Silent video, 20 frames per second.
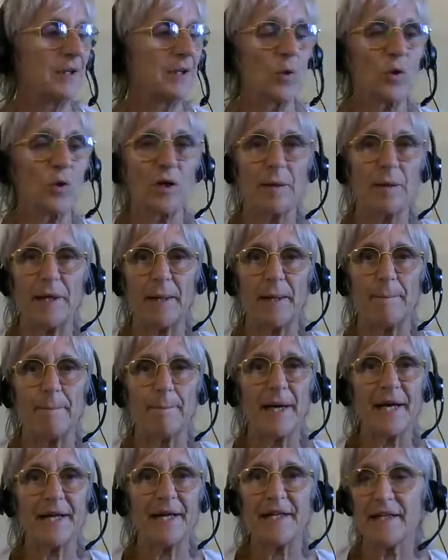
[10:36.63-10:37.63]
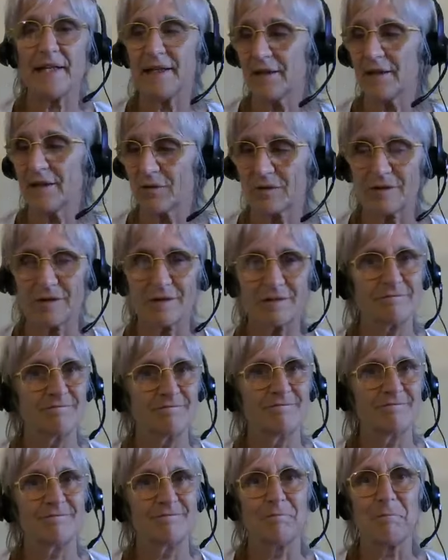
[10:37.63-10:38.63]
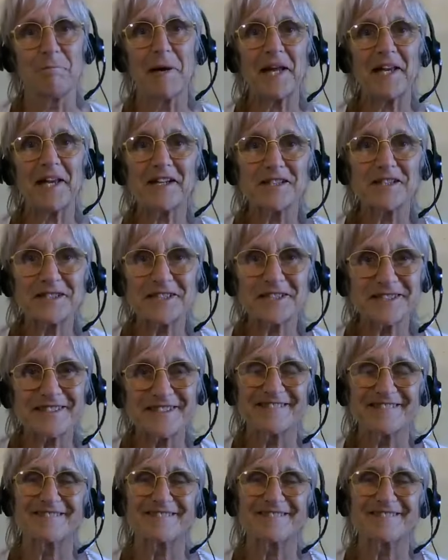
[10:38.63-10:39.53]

talking about money or mothers,